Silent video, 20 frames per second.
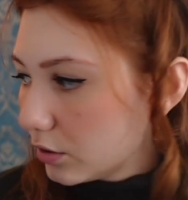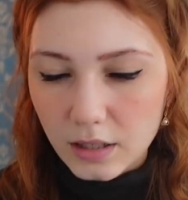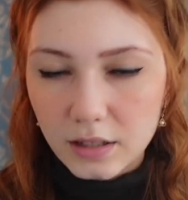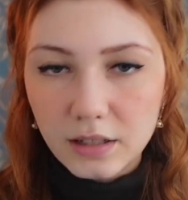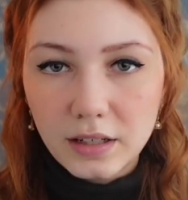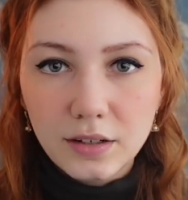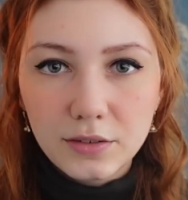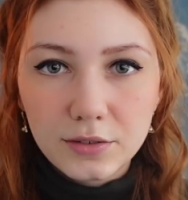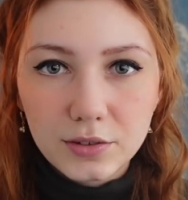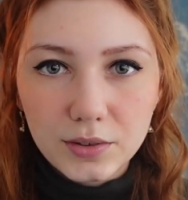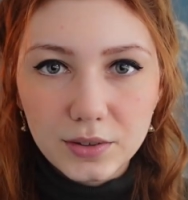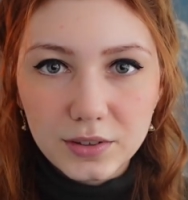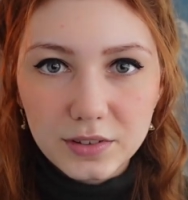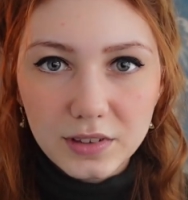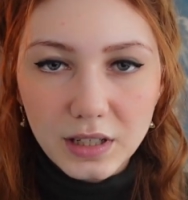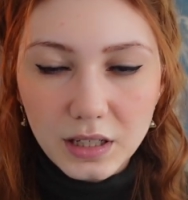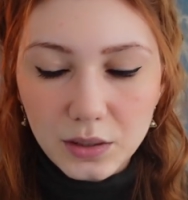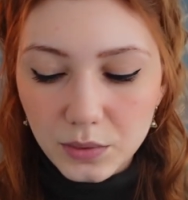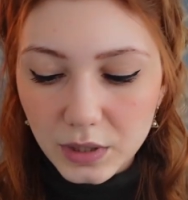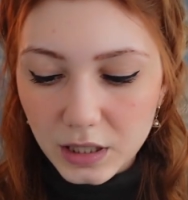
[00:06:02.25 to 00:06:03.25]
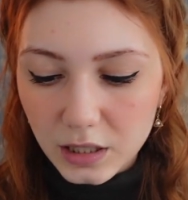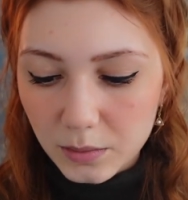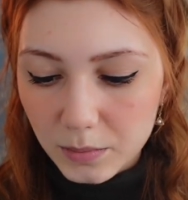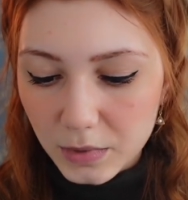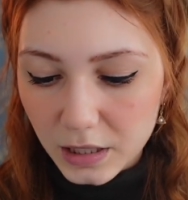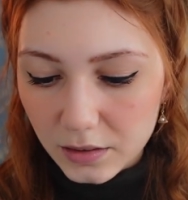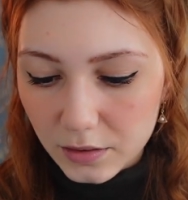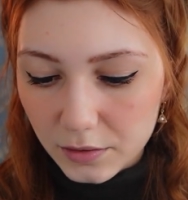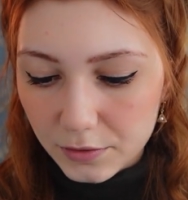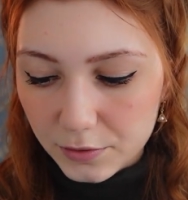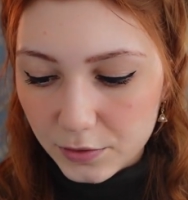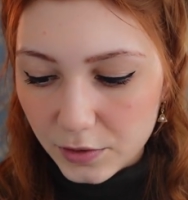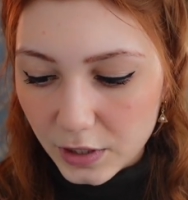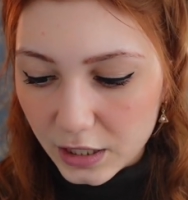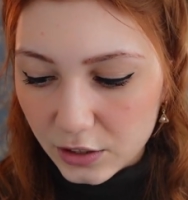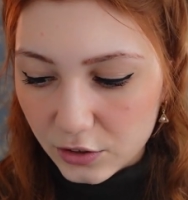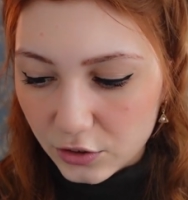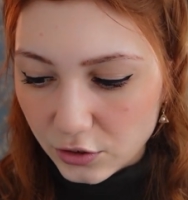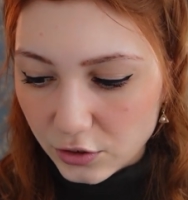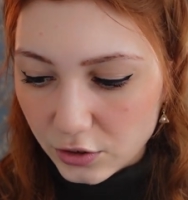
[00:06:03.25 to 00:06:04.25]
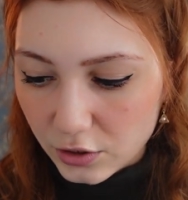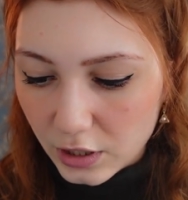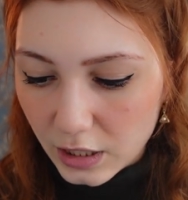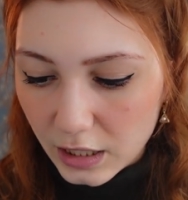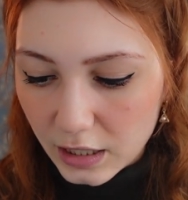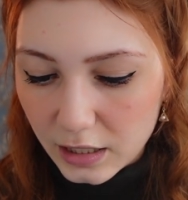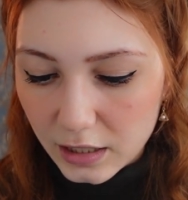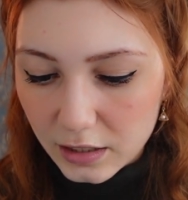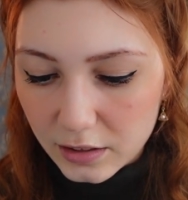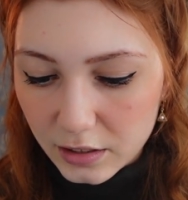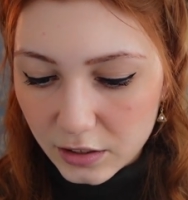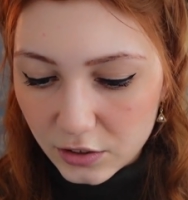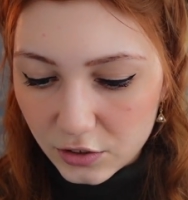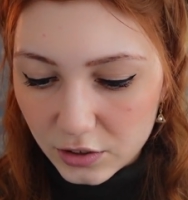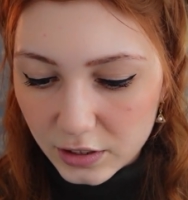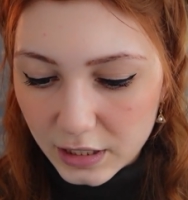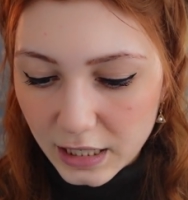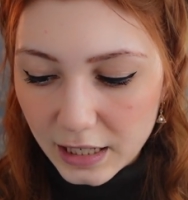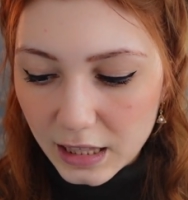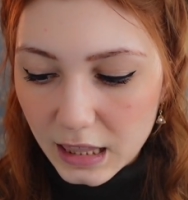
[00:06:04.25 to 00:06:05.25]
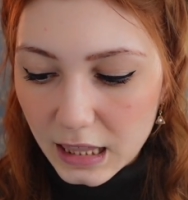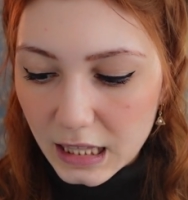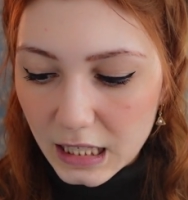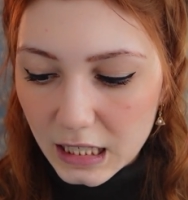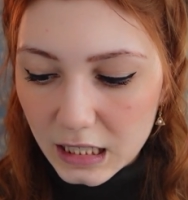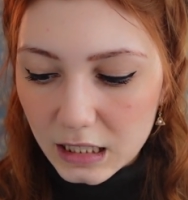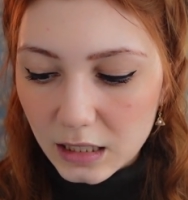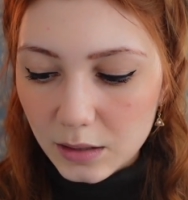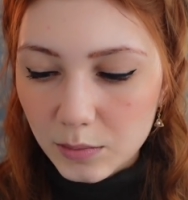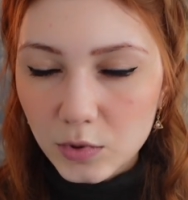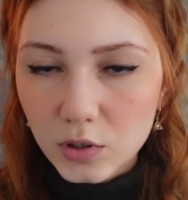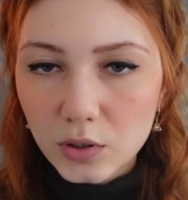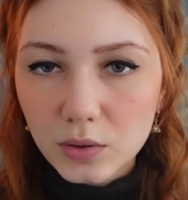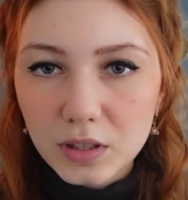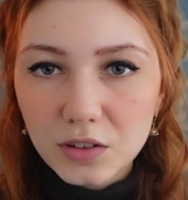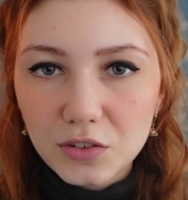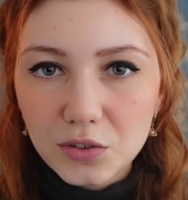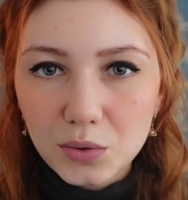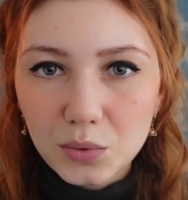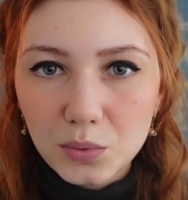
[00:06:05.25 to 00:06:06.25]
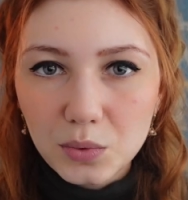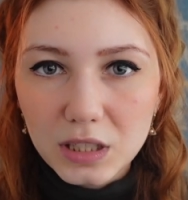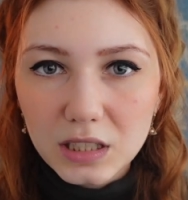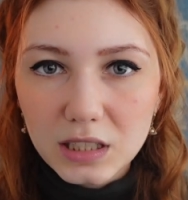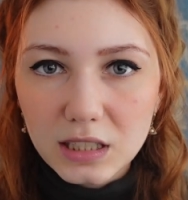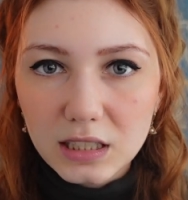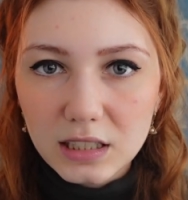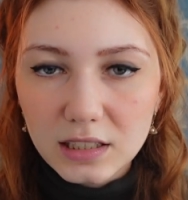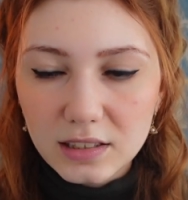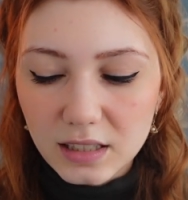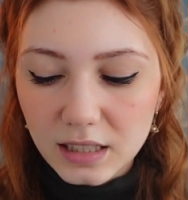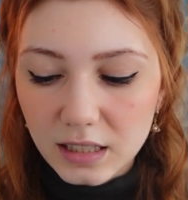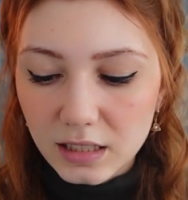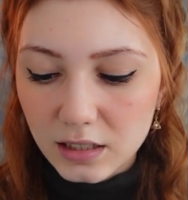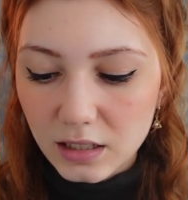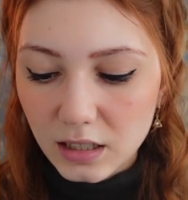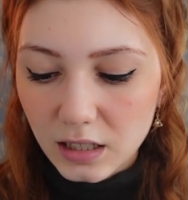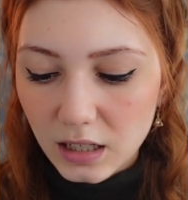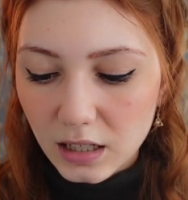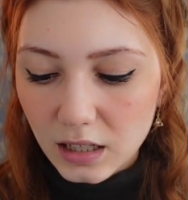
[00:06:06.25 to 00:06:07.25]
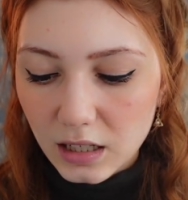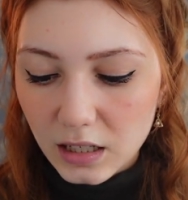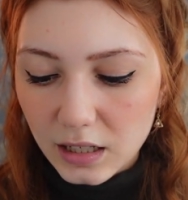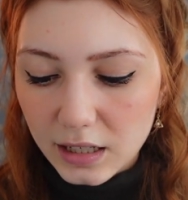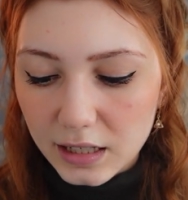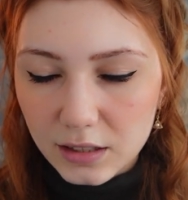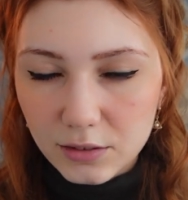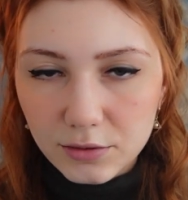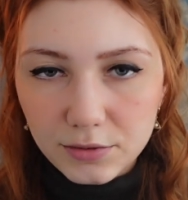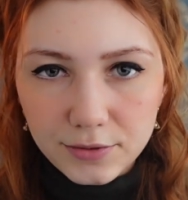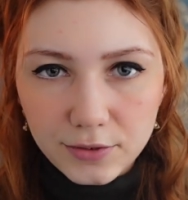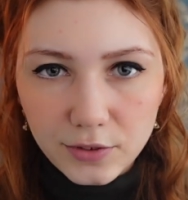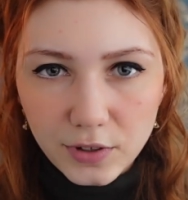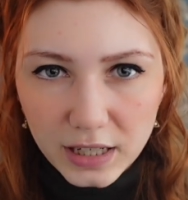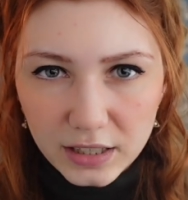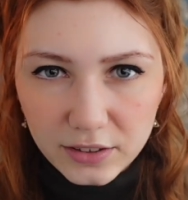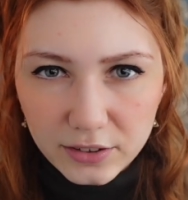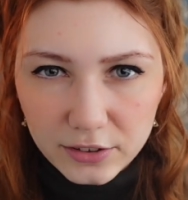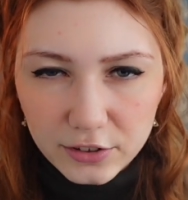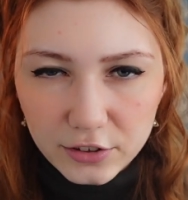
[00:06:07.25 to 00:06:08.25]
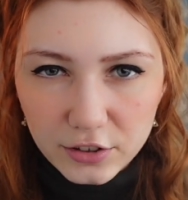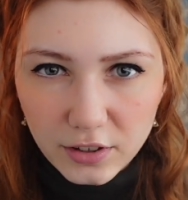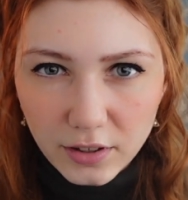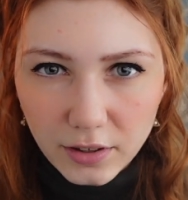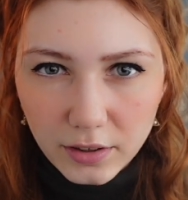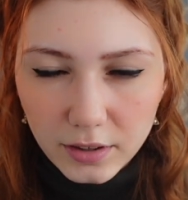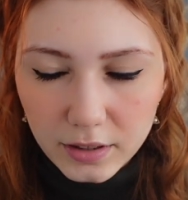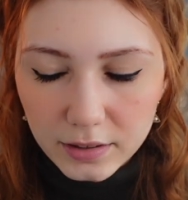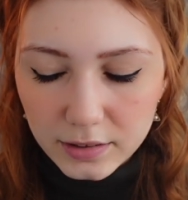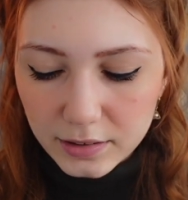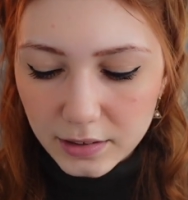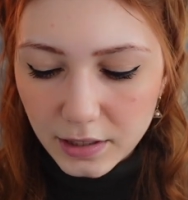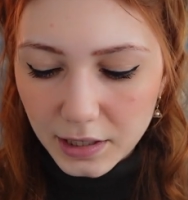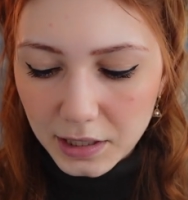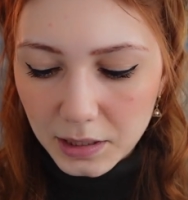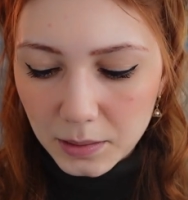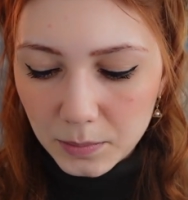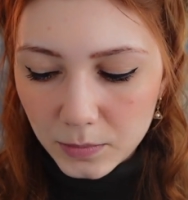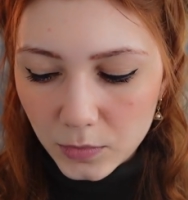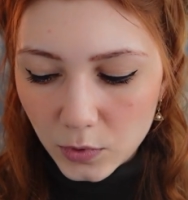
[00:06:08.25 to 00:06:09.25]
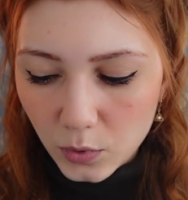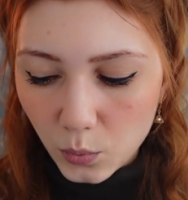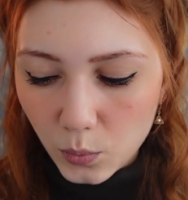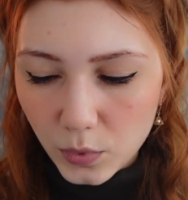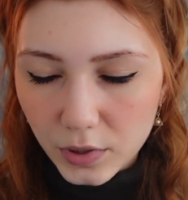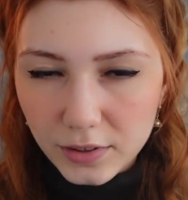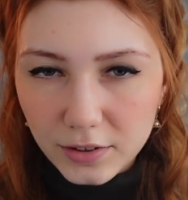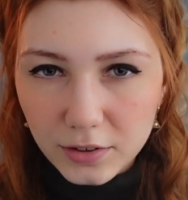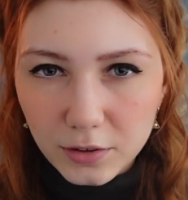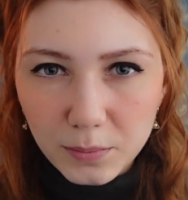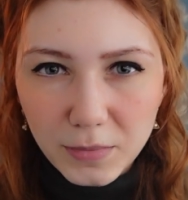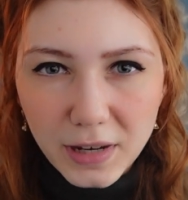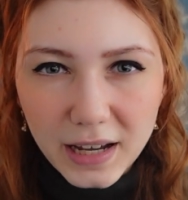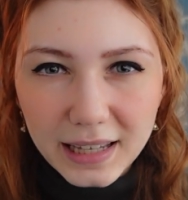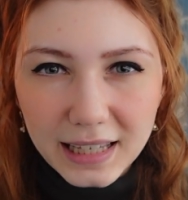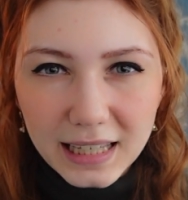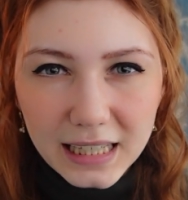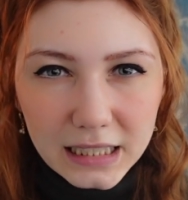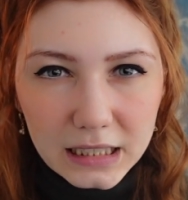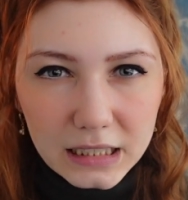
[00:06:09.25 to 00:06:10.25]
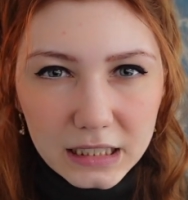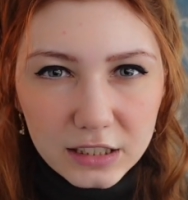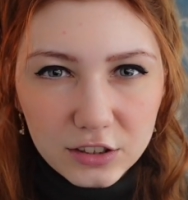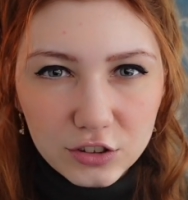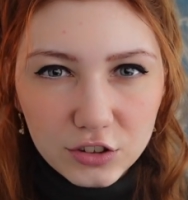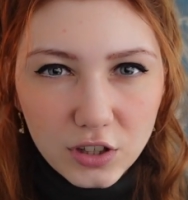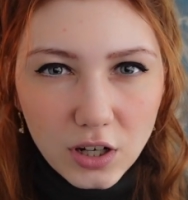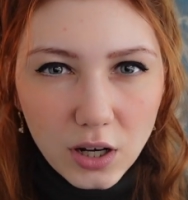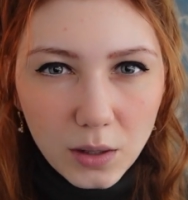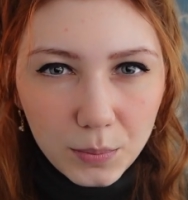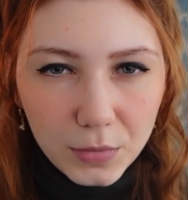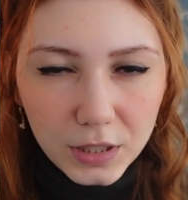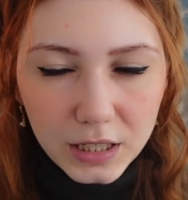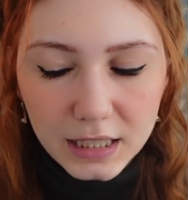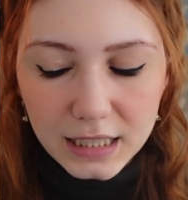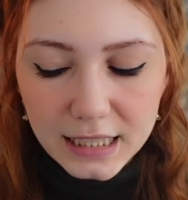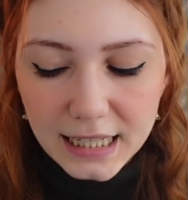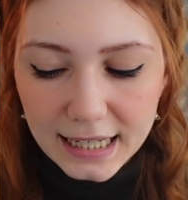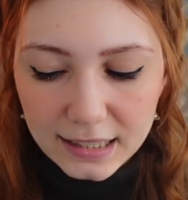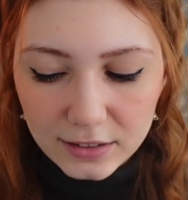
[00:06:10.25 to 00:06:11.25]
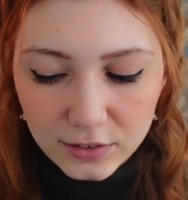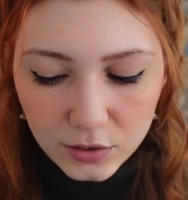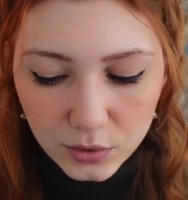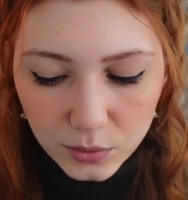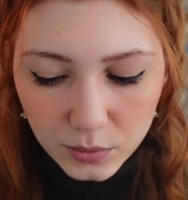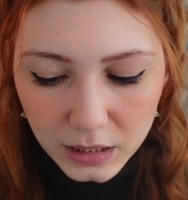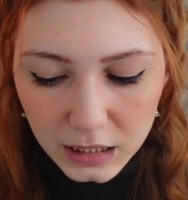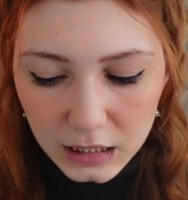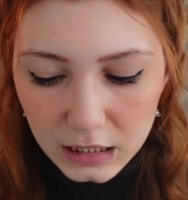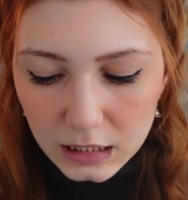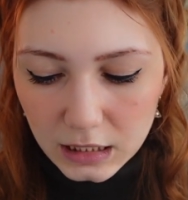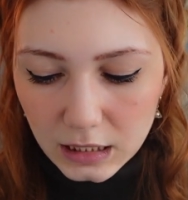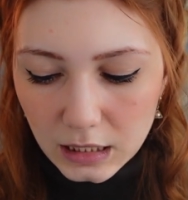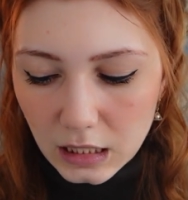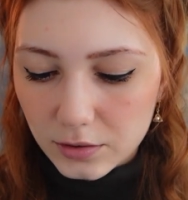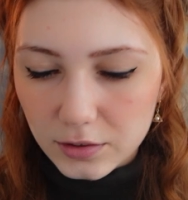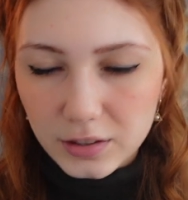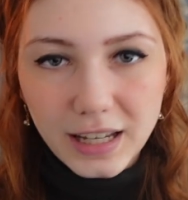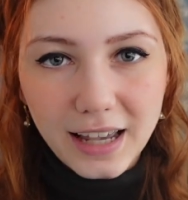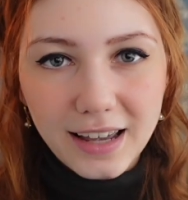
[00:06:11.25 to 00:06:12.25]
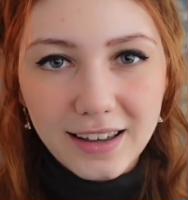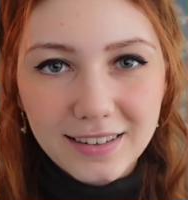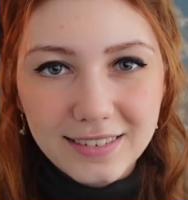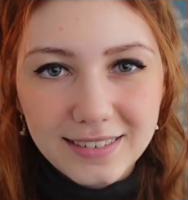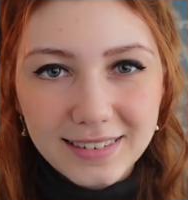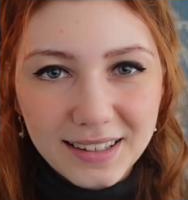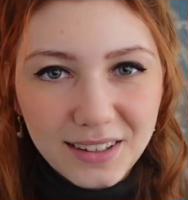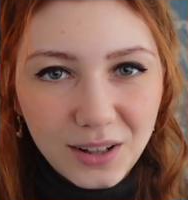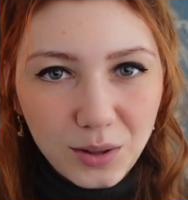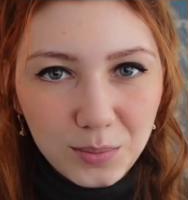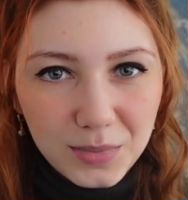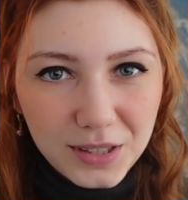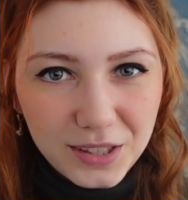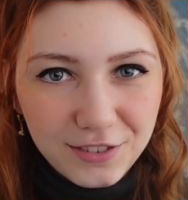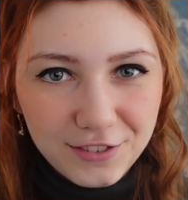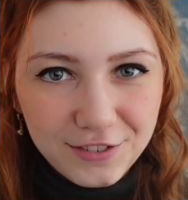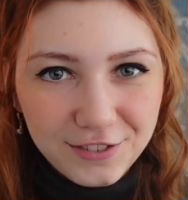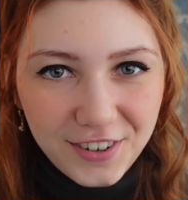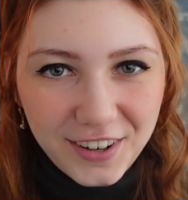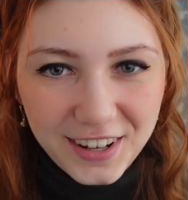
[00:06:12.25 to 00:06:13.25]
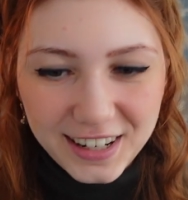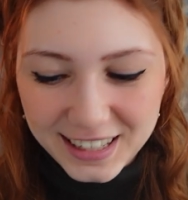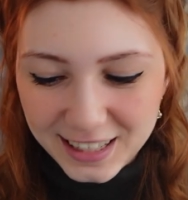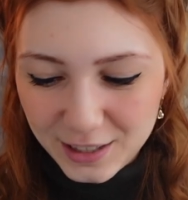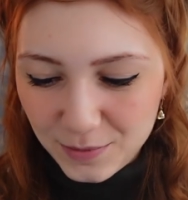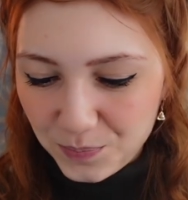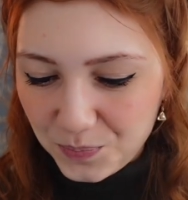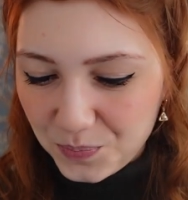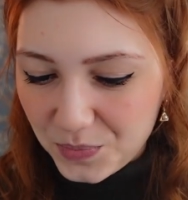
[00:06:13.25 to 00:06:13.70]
And yeah, of course, they recommend the French edition. I think I'm going to read Candide in French this time with my English copy next to it. So yeah, that'll be fun.